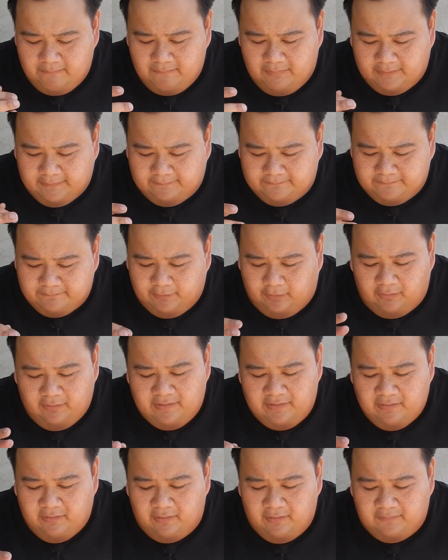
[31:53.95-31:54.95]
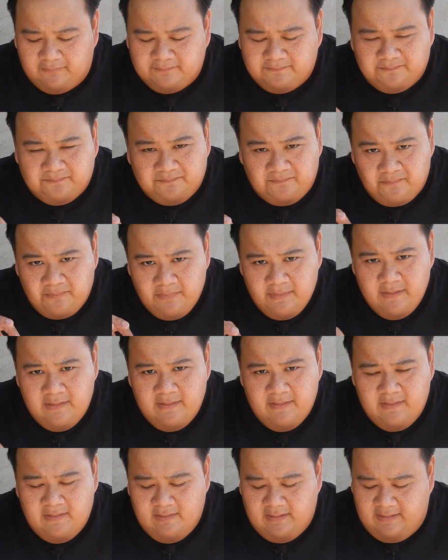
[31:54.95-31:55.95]
but all in all,
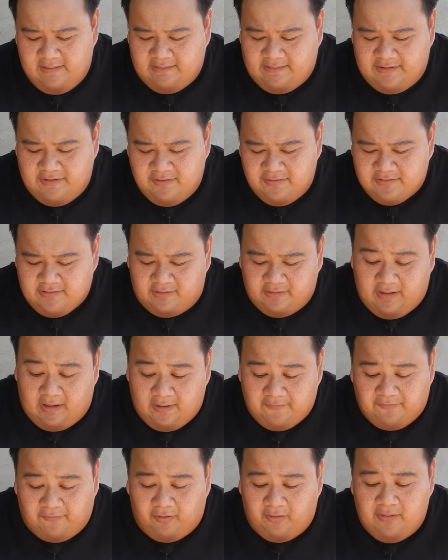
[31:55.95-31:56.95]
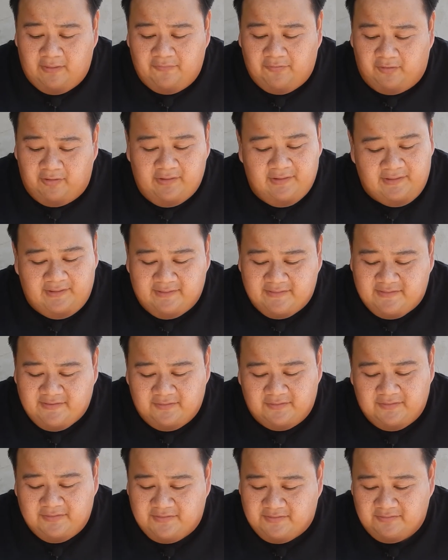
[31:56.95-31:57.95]
they use a lot of olive oil in it,
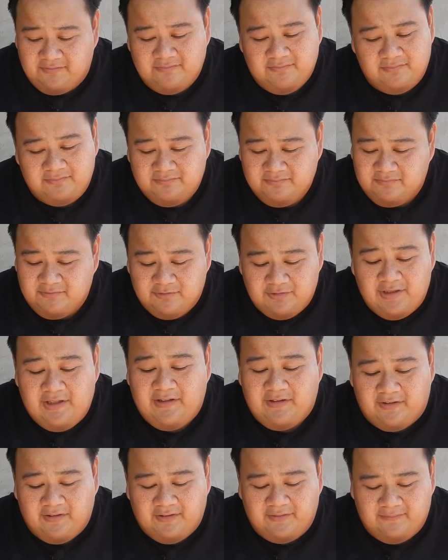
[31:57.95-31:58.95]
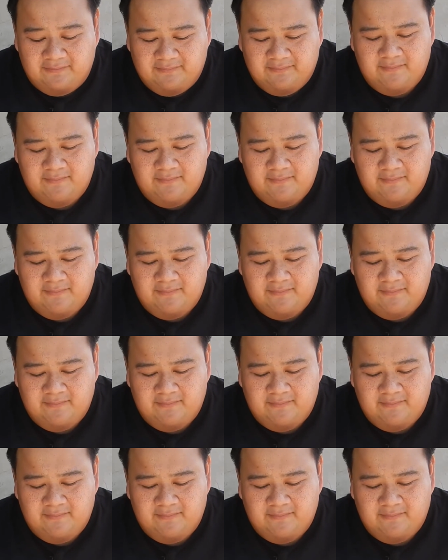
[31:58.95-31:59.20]
so it's really good.